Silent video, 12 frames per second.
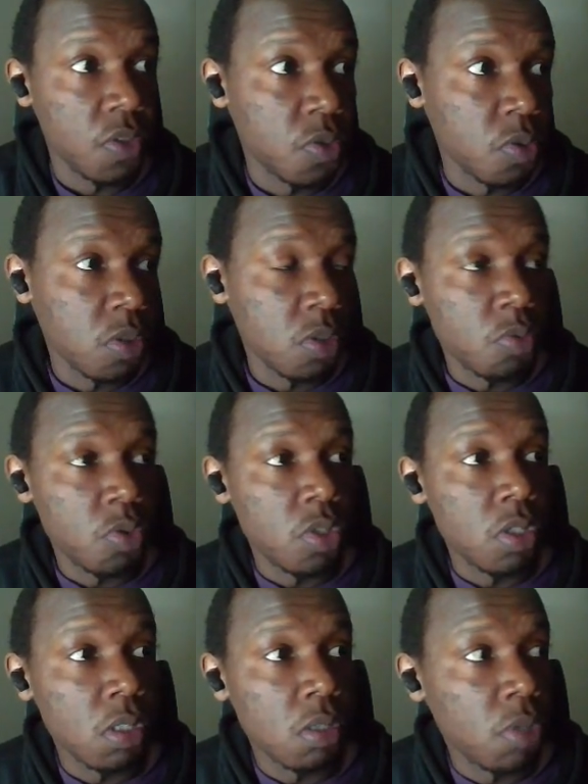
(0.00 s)
So I would
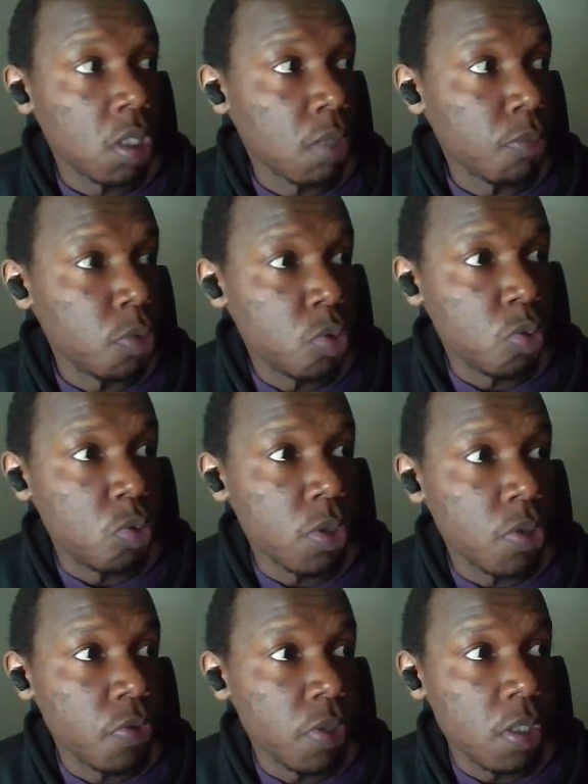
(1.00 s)
welcome you to go
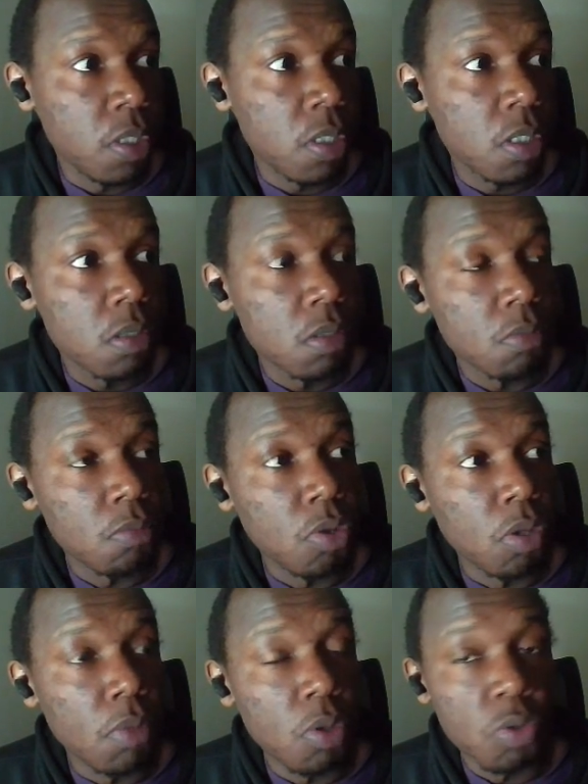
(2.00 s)
and read
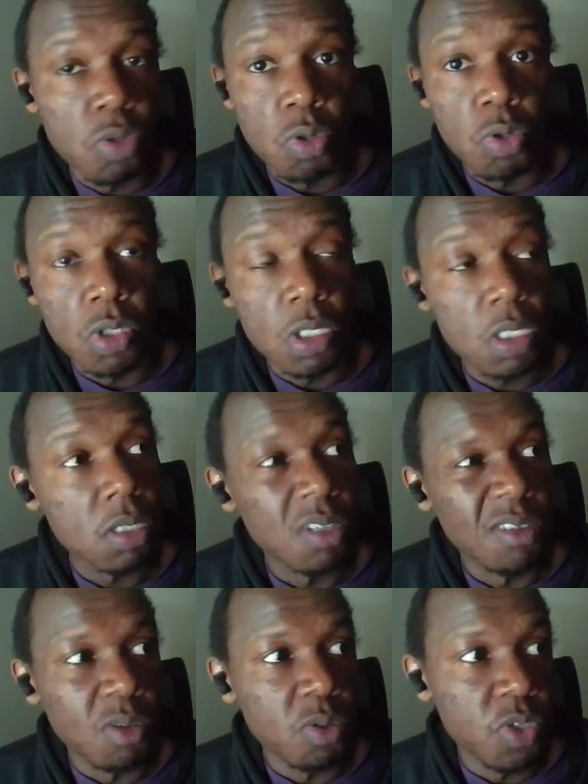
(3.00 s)
more about Node
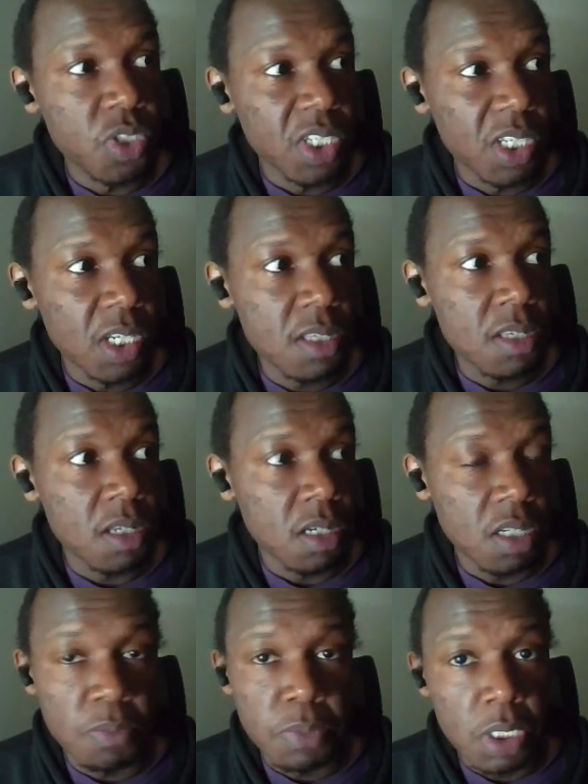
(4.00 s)
or Node.js and
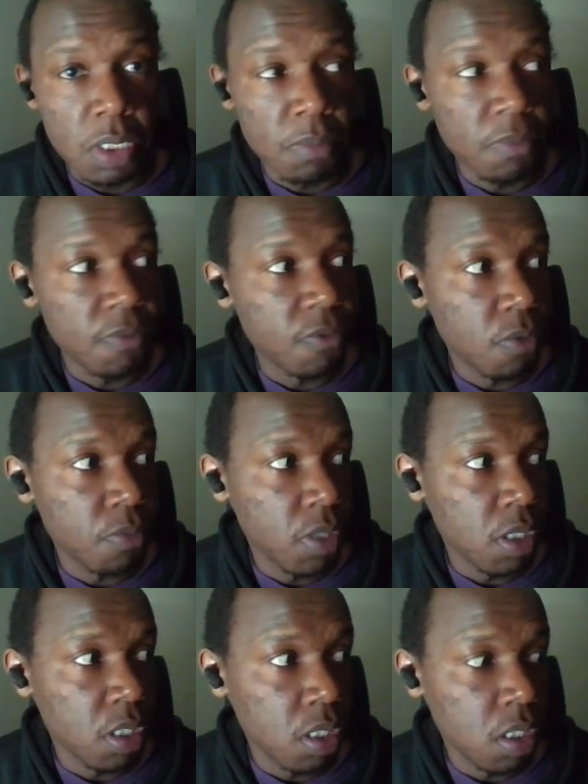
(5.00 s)
npm from
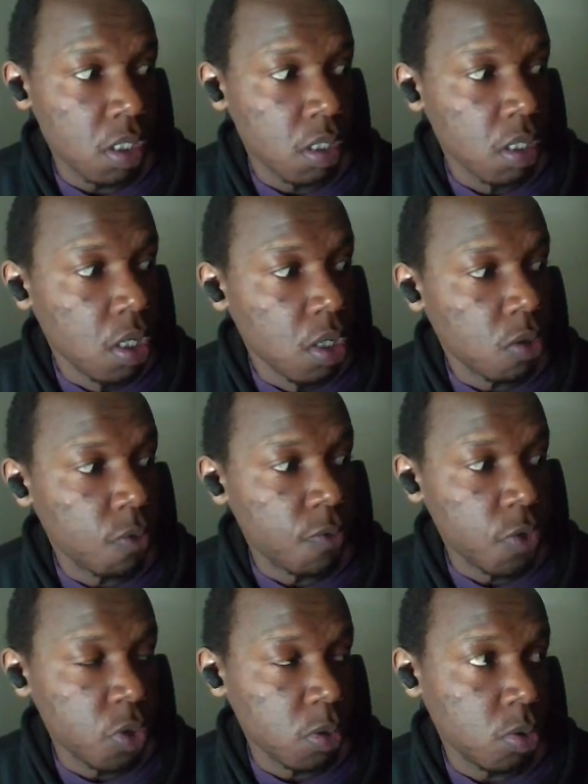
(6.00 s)
their
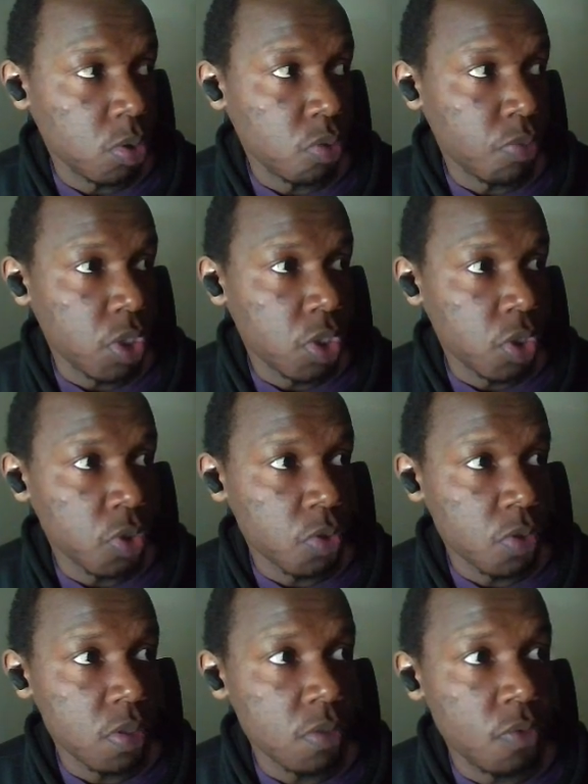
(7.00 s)
official
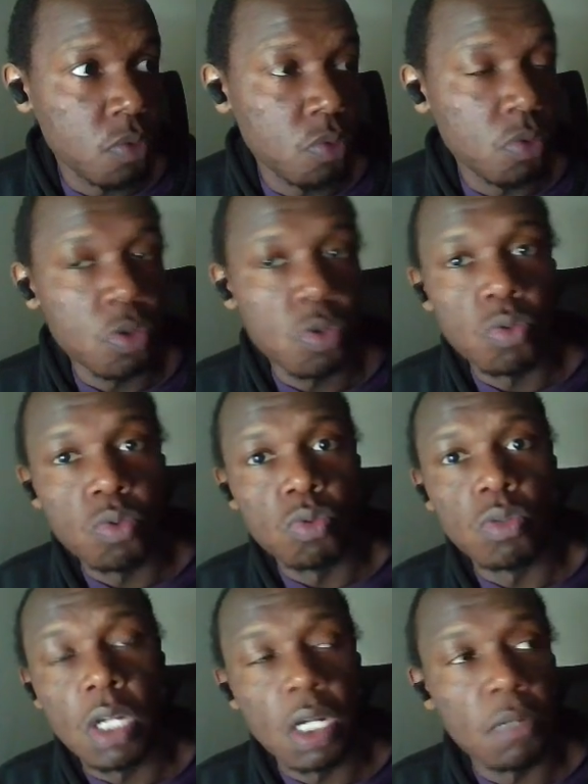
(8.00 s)
documentations if you want to
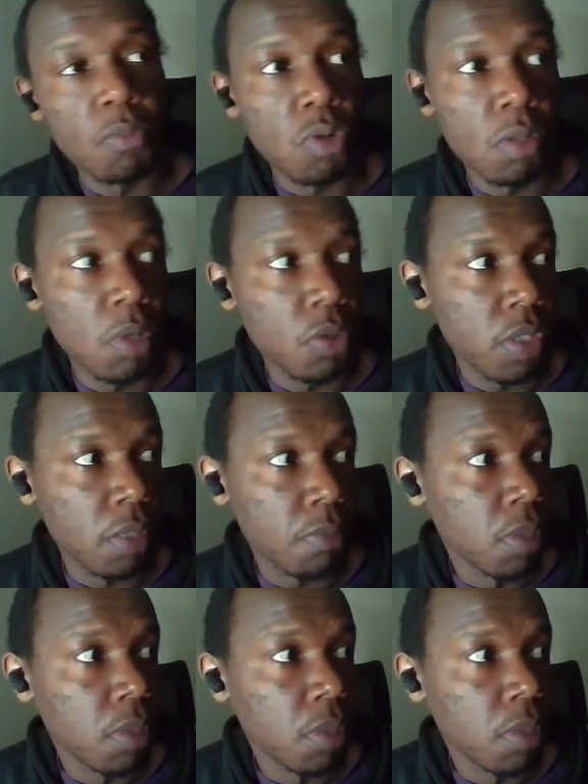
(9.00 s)
learn more about them,